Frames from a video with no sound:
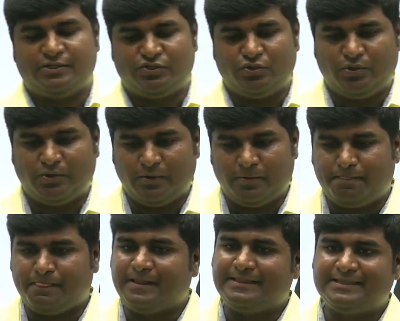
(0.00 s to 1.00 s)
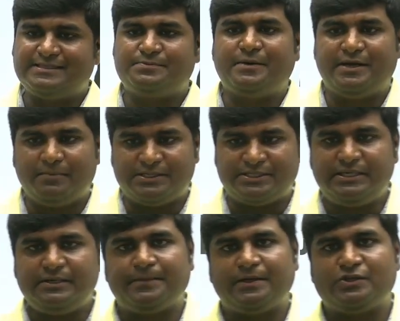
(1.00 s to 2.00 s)
this is pretty much
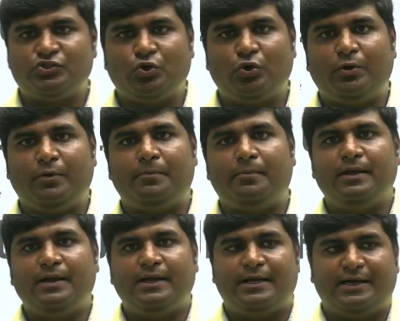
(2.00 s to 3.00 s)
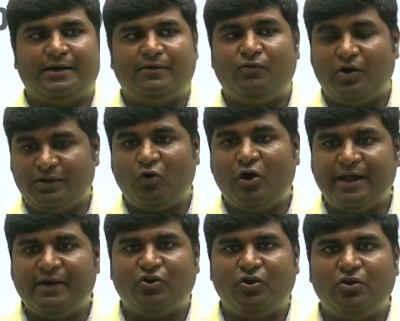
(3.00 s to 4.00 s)
it. So what
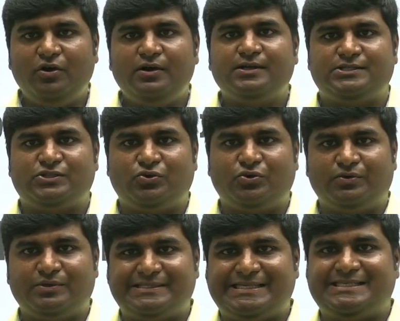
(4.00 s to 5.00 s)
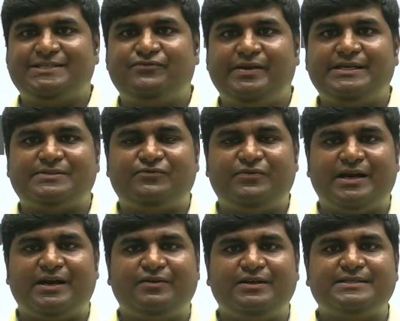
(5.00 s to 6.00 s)
I followed, so Sachin phase,
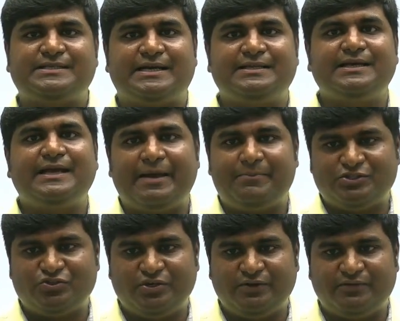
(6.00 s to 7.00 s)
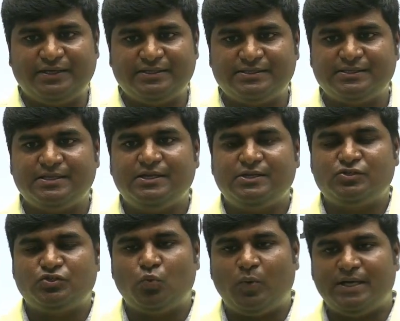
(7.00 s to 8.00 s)
Virat phase, and the MS Dhoni phase.
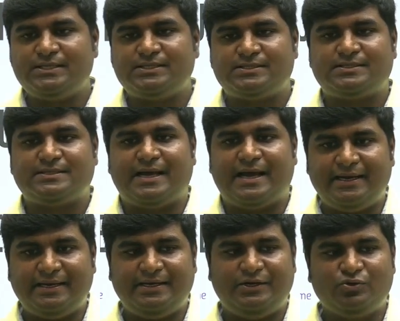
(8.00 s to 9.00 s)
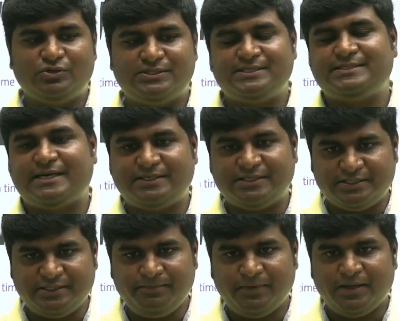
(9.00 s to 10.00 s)
So once I use this
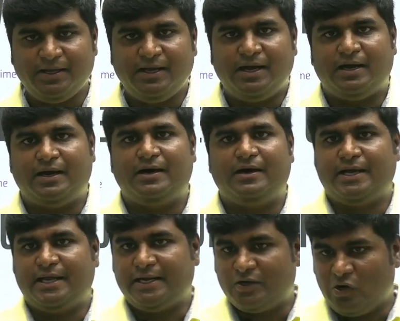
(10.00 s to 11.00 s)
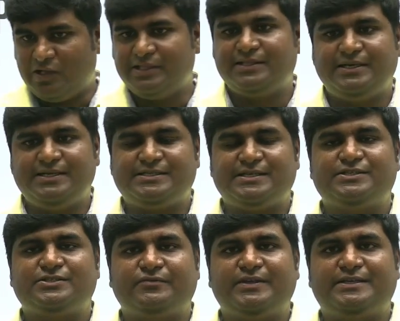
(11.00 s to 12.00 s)
strategy at all the three
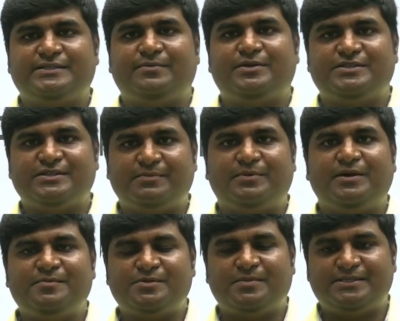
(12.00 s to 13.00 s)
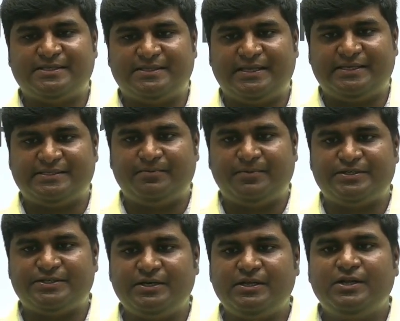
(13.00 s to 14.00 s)
stages of the examination, the prelims, mains, and the
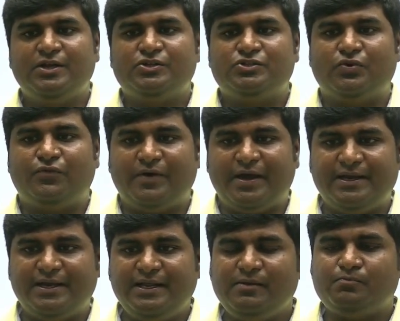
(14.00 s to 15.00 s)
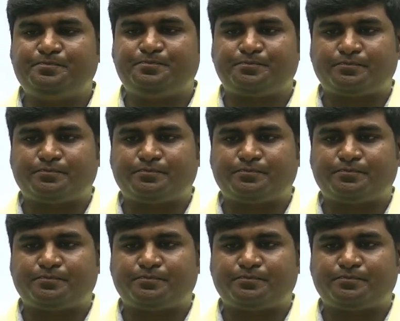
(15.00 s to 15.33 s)
examination, so finally,